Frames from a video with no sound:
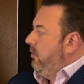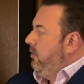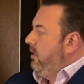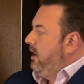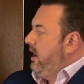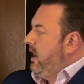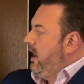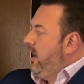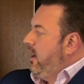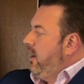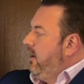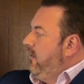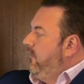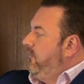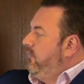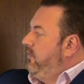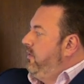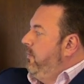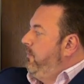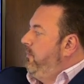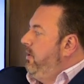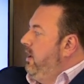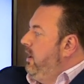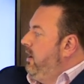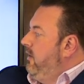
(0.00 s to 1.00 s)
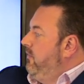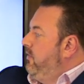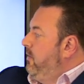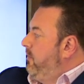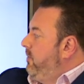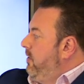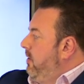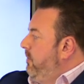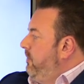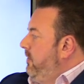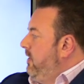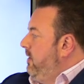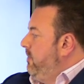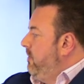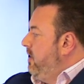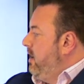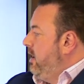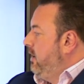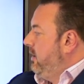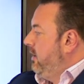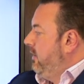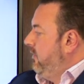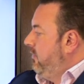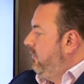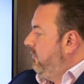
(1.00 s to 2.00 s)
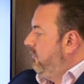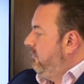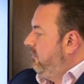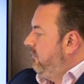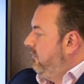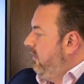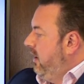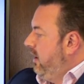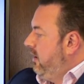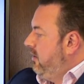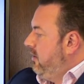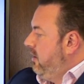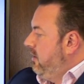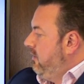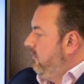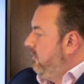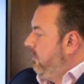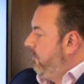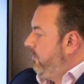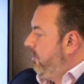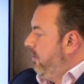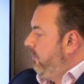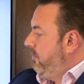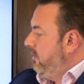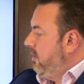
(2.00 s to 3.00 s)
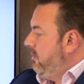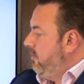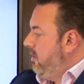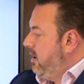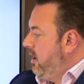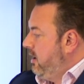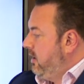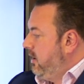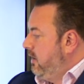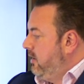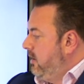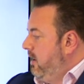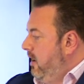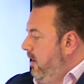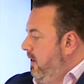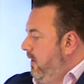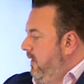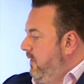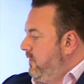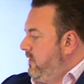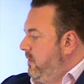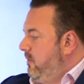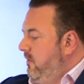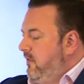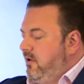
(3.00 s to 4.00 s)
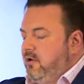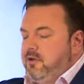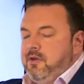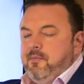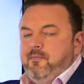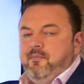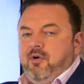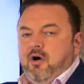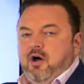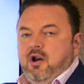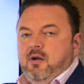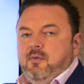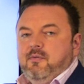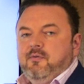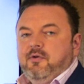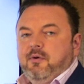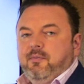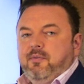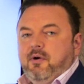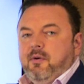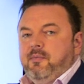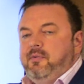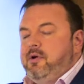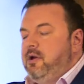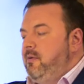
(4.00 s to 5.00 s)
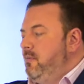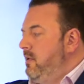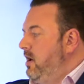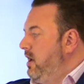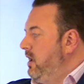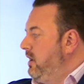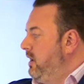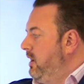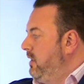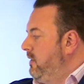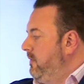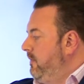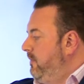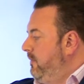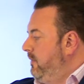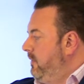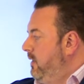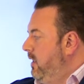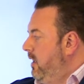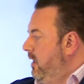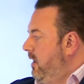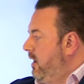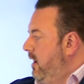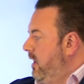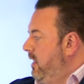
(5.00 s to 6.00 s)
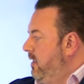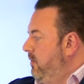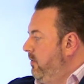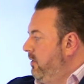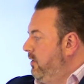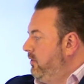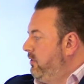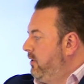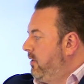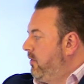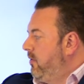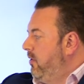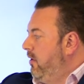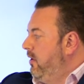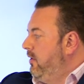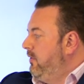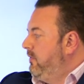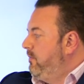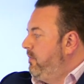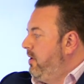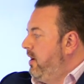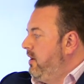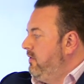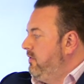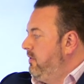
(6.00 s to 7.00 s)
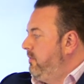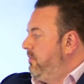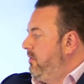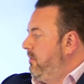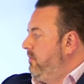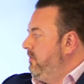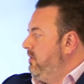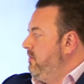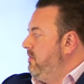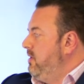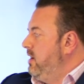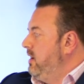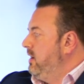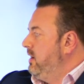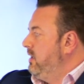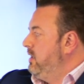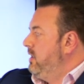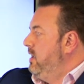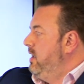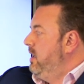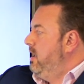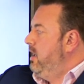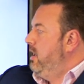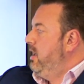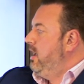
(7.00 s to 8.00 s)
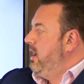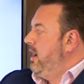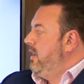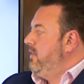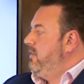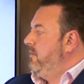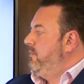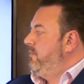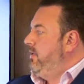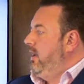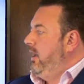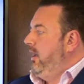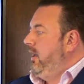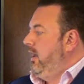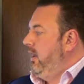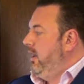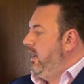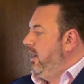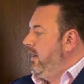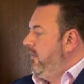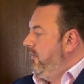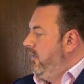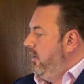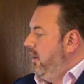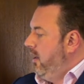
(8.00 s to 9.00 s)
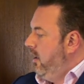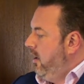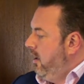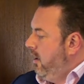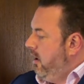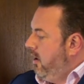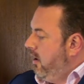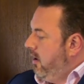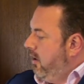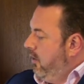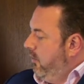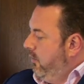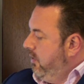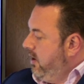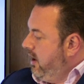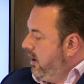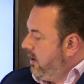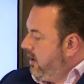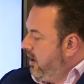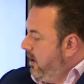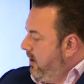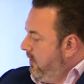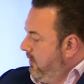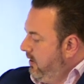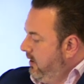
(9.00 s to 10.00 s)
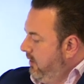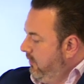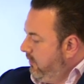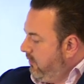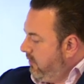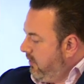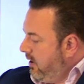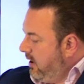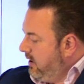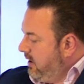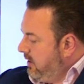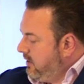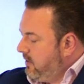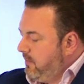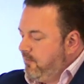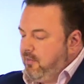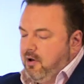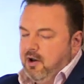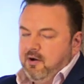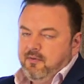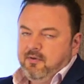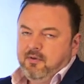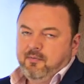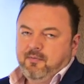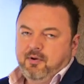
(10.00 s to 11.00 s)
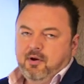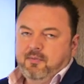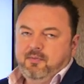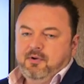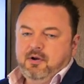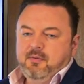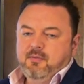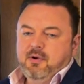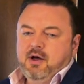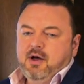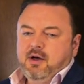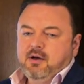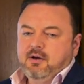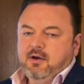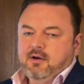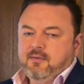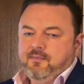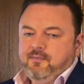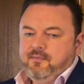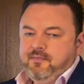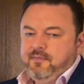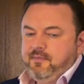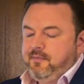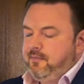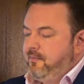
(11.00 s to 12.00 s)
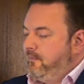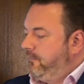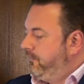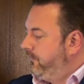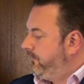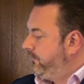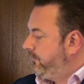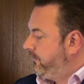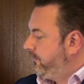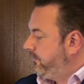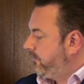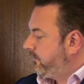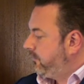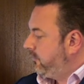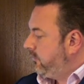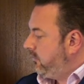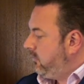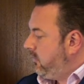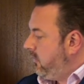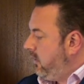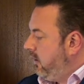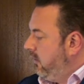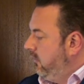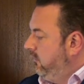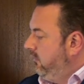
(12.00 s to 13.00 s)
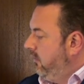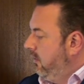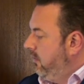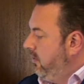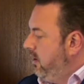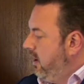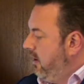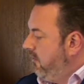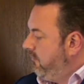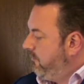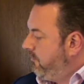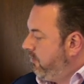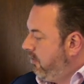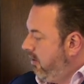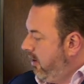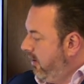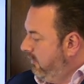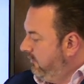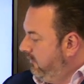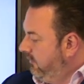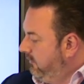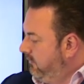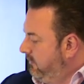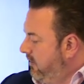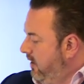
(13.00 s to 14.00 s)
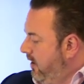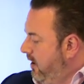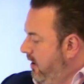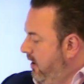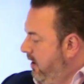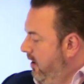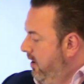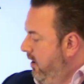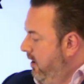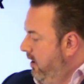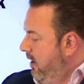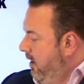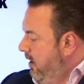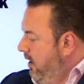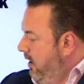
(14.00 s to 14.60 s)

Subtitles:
We have the peak of the property market, decline of the property market, then we've got the bottom of the property market, and then we've got the growth part of the property market, and the peak again. We are currently right at the bottom of the property market. So we have prices that are,